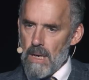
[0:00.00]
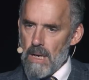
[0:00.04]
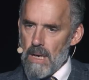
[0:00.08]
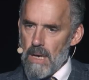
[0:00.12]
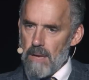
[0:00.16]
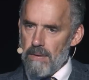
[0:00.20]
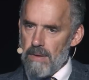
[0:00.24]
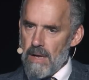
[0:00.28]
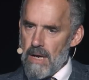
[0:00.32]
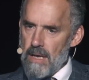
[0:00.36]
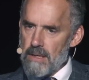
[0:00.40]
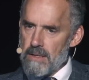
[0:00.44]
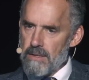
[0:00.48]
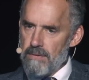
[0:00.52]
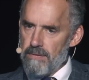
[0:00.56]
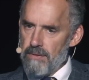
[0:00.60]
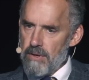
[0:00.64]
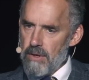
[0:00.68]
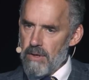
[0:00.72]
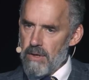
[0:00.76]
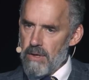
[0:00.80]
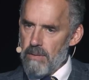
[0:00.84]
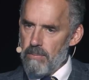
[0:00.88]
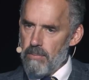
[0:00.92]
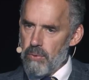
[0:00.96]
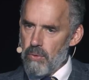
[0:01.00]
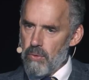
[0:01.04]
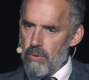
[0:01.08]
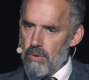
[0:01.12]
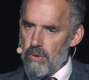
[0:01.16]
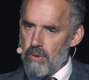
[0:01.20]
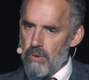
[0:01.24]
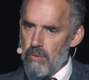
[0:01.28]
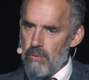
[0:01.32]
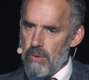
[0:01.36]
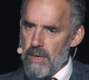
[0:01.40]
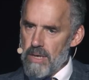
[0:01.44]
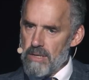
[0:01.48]
And that's a very
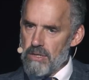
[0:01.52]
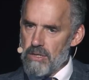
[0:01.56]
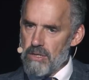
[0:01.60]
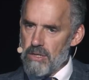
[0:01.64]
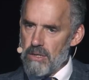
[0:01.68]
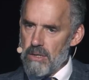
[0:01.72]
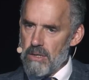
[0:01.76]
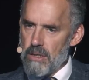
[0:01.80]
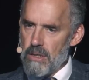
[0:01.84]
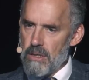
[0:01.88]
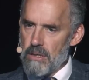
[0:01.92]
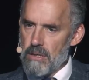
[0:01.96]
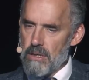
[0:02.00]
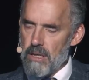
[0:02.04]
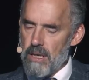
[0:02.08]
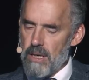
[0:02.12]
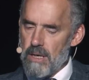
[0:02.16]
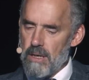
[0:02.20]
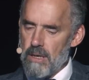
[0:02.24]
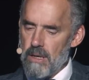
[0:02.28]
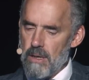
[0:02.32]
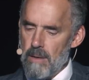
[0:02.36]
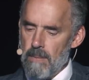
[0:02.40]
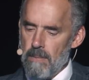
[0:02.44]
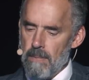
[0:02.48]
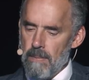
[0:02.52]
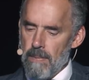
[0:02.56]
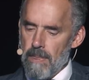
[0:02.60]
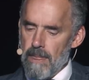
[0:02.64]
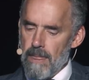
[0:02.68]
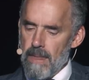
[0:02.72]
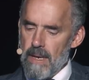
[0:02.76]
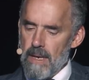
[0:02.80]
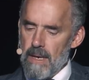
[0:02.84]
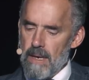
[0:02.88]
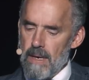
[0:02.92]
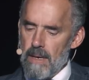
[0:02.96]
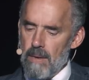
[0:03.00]
important question. It's like,
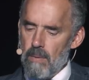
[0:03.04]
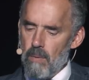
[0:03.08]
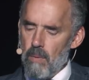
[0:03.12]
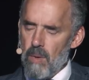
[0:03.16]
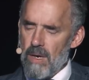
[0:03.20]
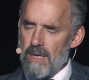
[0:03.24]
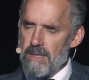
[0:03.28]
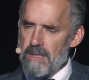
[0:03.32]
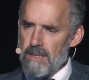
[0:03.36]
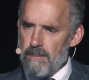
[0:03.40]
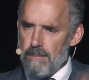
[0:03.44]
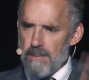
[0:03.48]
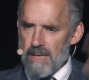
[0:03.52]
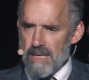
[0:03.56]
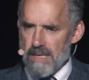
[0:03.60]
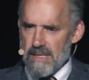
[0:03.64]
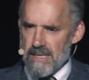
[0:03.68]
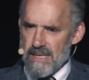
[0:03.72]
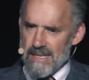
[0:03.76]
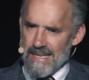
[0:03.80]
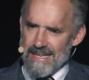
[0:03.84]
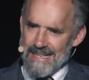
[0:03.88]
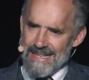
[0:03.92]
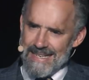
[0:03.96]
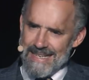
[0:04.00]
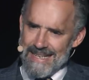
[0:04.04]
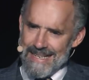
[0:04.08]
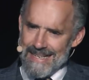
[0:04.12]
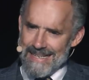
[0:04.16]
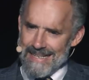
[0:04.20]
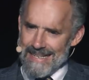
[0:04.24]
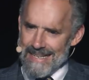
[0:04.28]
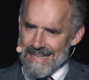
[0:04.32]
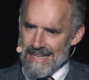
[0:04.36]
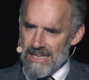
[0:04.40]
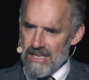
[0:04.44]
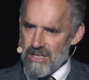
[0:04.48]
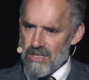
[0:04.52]
what does it mean to
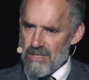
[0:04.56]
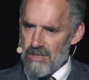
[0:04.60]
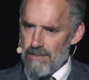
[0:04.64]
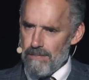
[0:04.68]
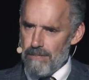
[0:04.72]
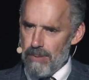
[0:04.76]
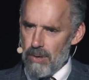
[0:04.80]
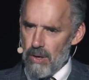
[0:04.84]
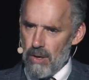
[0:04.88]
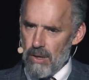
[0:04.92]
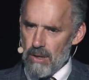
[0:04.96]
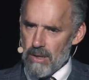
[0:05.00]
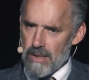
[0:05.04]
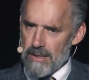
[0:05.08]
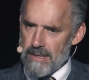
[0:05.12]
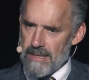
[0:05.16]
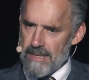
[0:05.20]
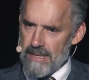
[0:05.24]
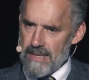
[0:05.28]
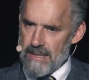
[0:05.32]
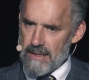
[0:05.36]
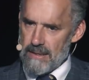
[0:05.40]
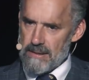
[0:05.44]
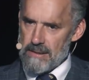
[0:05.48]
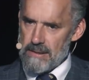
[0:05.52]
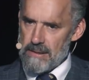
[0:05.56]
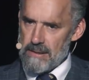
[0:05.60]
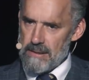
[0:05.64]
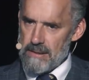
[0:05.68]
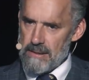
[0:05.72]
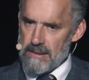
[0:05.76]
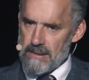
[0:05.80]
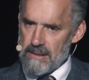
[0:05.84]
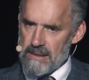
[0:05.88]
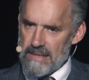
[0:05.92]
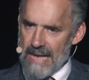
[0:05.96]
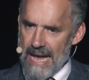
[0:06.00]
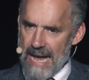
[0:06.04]
get into politics
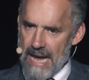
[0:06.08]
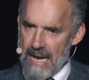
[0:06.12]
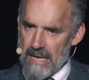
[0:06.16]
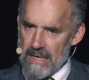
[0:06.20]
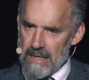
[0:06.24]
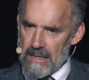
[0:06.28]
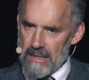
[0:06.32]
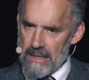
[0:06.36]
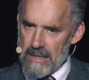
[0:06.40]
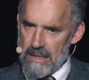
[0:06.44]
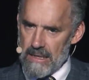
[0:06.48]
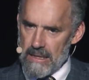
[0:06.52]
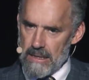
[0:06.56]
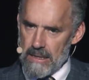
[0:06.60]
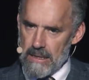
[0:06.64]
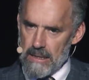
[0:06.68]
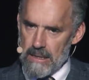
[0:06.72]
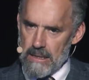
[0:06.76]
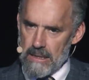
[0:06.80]
exactly?